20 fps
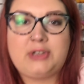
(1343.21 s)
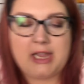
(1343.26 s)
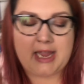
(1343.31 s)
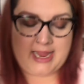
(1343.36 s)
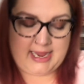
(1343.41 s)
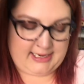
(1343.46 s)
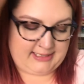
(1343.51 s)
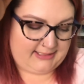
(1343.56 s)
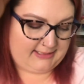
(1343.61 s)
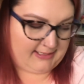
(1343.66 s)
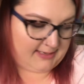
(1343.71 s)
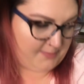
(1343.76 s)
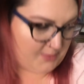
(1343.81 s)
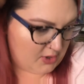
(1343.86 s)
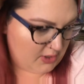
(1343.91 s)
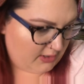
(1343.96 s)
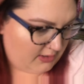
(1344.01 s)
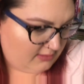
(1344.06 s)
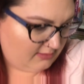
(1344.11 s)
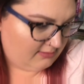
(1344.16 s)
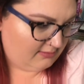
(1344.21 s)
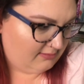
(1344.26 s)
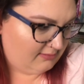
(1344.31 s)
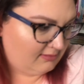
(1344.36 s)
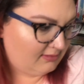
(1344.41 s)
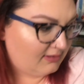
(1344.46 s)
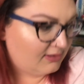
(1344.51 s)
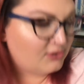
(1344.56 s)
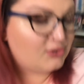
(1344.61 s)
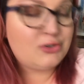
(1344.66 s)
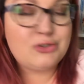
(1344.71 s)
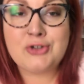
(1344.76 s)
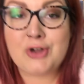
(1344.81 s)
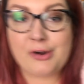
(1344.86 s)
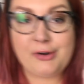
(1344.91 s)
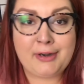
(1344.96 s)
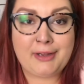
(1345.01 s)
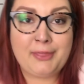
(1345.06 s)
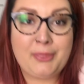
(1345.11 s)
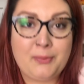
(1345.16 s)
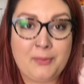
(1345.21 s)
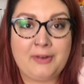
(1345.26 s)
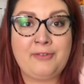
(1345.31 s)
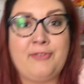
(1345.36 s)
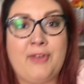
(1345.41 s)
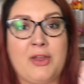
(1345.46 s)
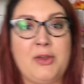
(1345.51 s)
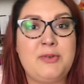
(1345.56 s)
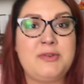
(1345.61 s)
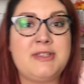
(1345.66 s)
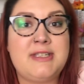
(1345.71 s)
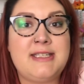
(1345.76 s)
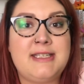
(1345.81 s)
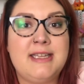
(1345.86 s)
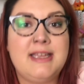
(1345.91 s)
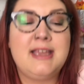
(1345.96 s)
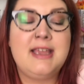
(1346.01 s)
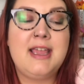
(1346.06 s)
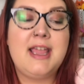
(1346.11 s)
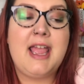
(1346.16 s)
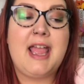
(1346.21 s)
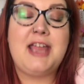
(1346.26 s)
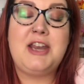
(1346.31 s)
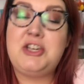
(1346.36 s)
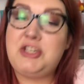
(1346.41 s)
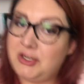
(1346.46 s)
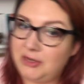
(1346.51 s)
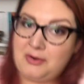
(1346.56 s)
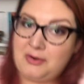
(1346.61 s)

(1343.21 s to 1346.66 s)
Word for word: Guys, come on. Because there's already three votes and